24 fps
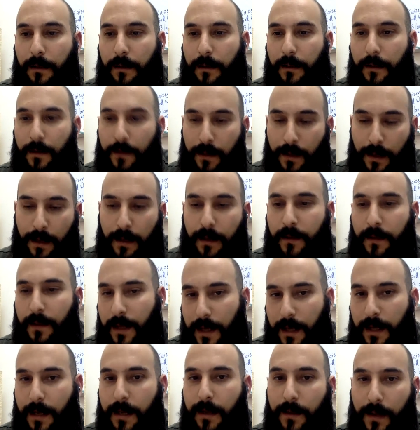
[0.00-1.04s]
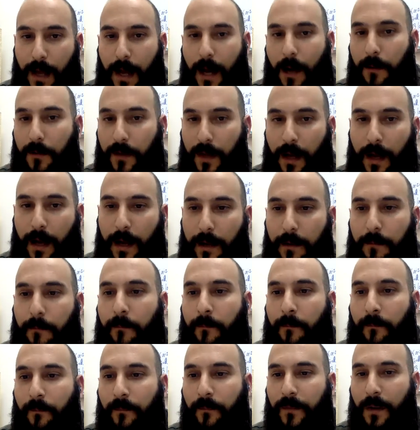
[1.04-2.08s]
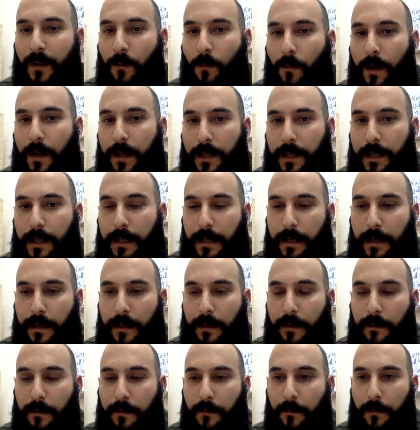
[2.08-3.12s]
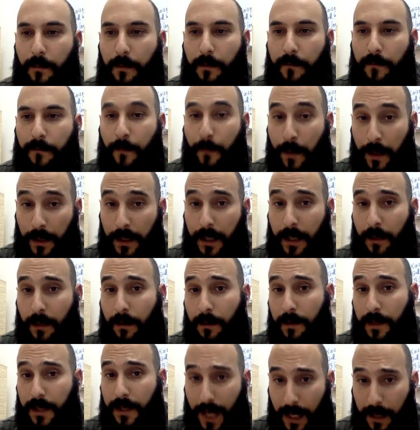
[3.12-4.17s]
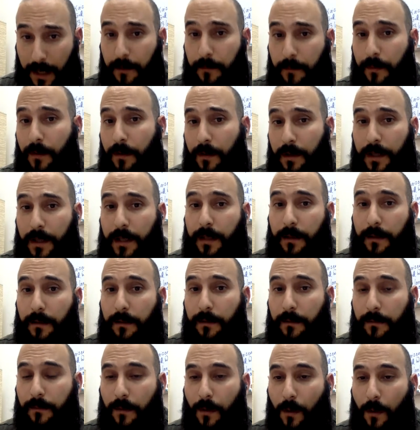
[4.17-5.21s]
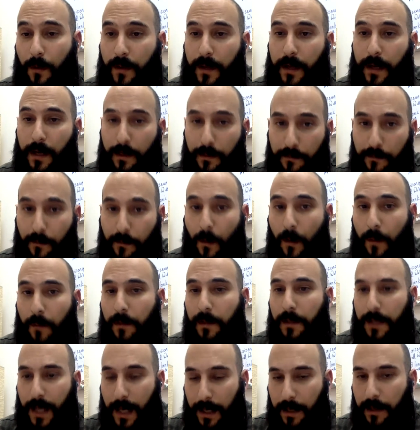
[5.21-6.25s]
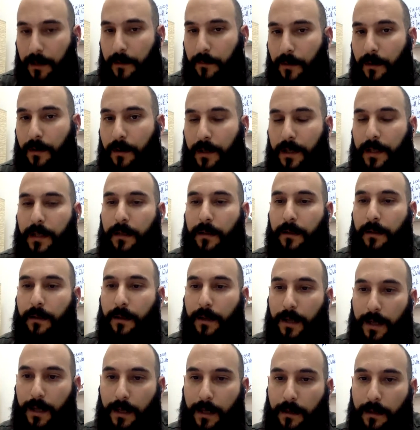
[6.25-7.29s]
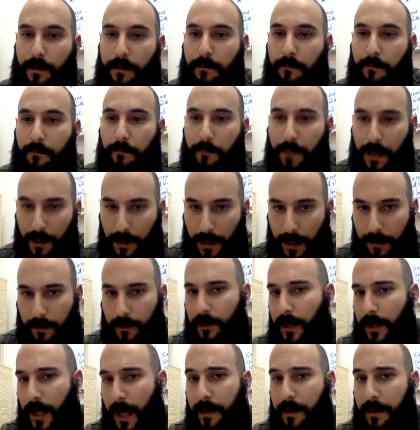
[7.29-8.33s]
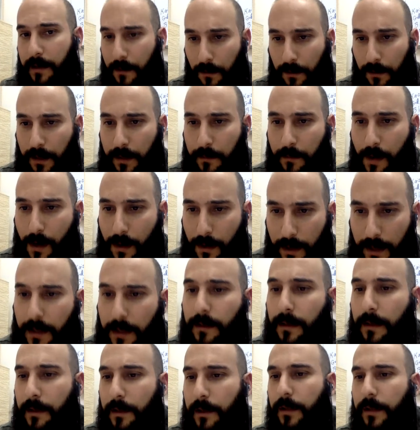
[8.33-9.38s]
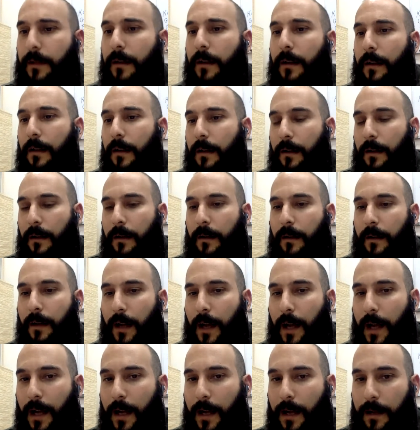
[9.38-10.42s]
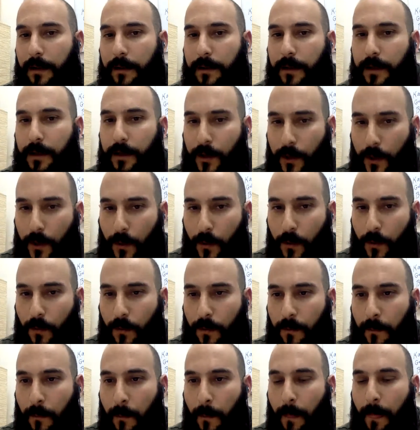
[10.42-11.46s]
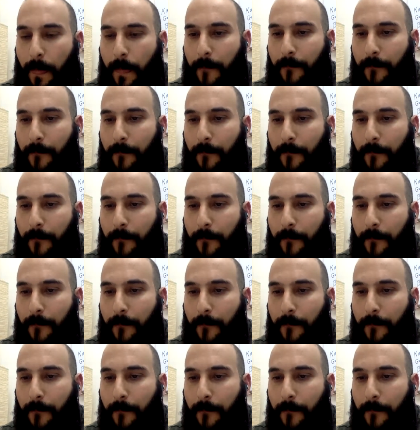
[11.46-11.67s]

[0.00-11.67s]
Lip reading: thee, thou, thy, was the familiar second person or the informal second person in Middle English and in early modern English, and you